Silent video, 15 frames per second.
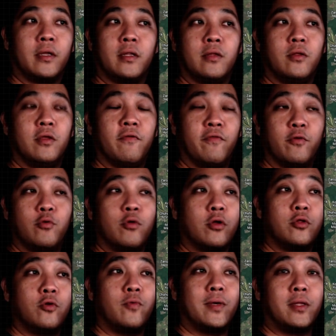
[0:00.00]
if you do
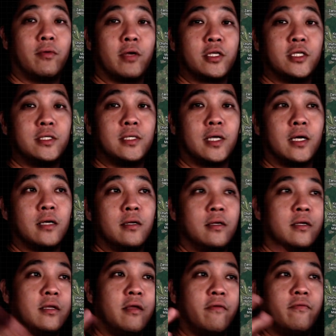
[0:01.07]
not know where the Russians are,
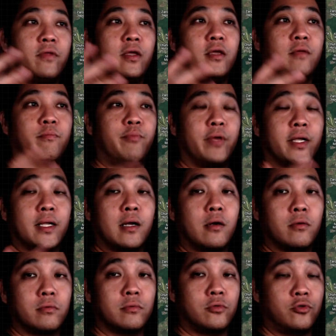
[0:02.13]
if they break
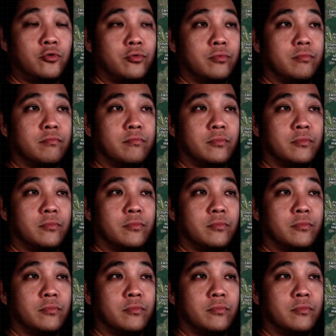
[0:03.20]
out through,